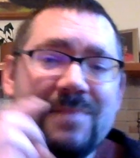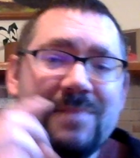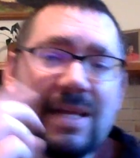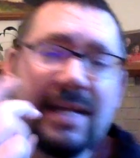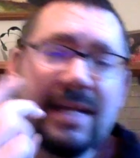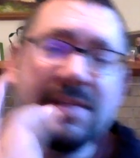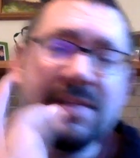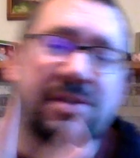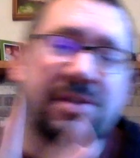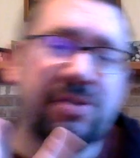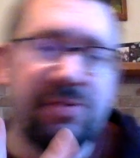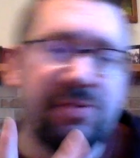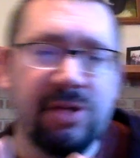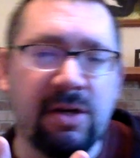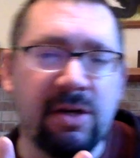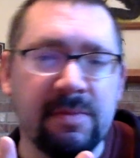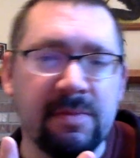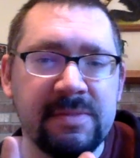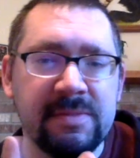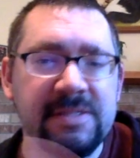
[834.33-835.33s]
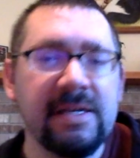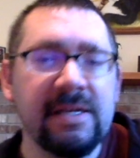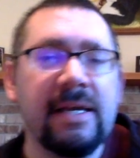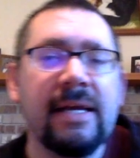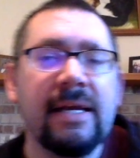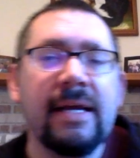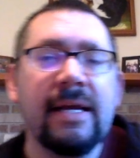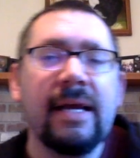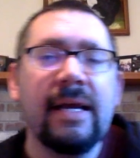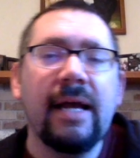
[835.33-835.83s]
gets 2 terms.
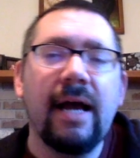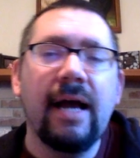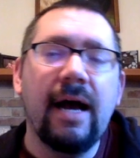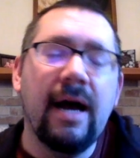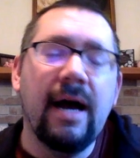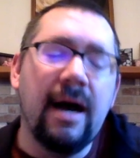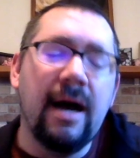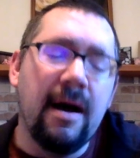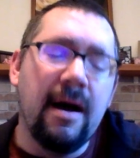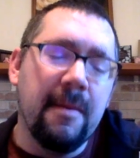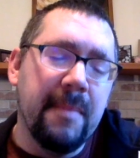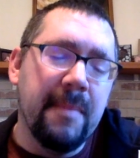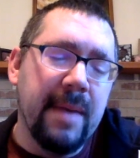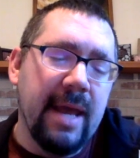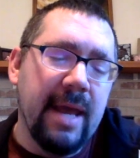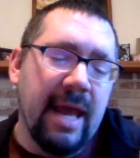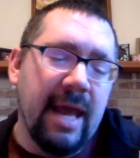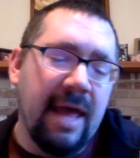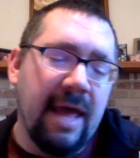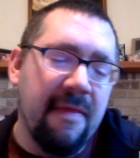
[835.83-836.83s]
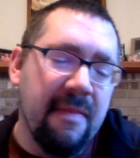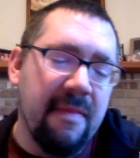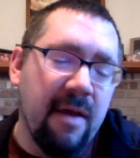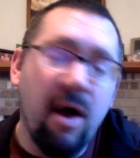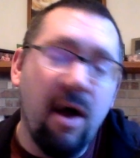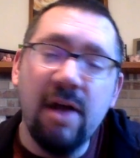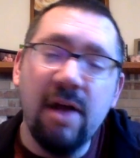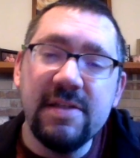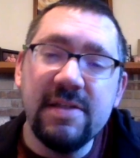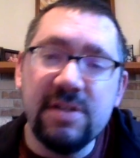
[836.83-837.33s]
And
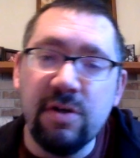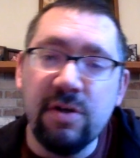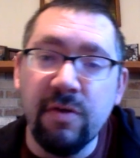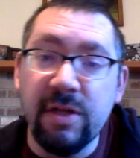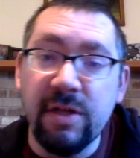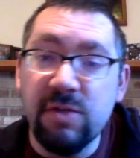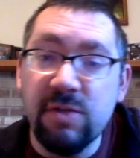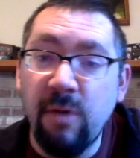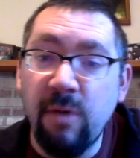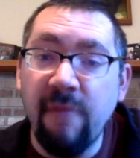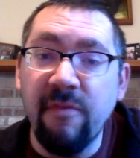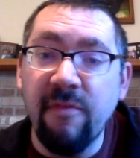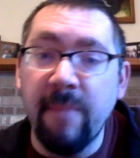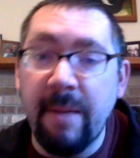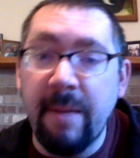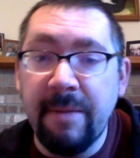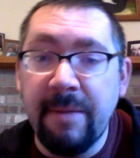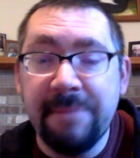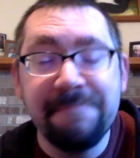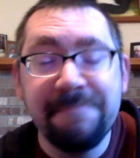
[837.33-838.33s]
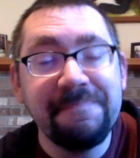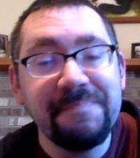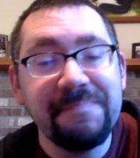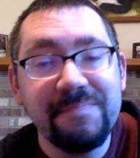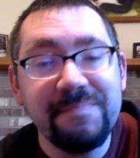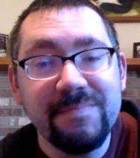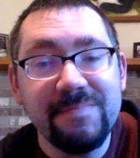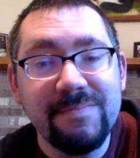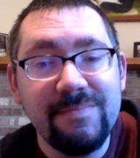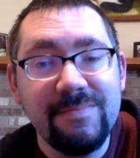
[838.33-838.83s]
also the 12th Amendment
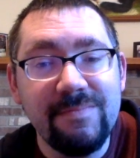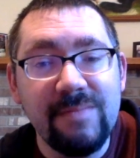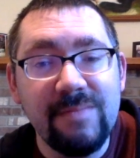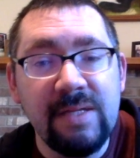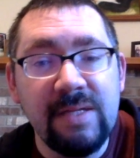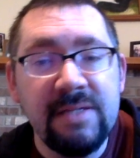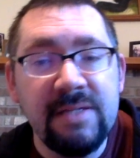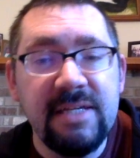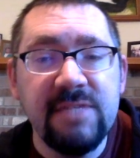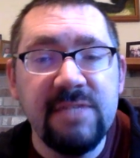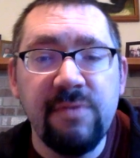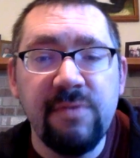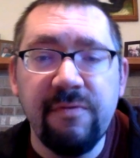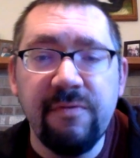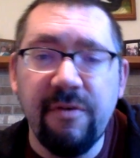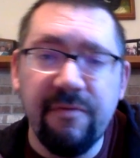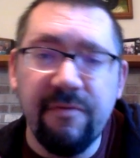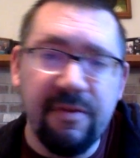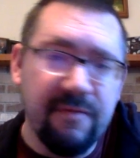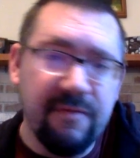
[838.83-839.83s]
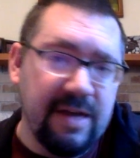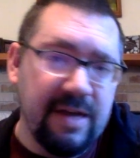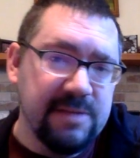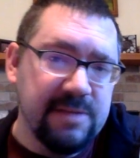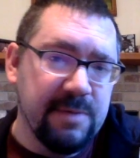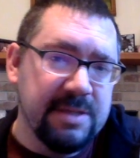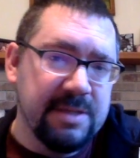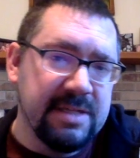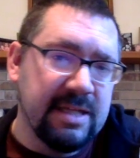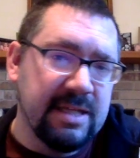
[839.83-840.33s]
says we vote for the vice
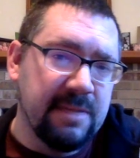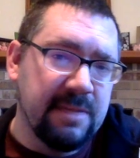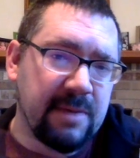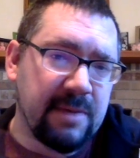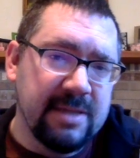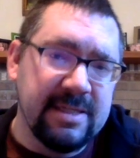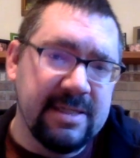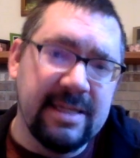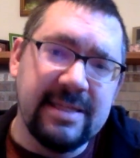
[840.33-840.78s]
president and the president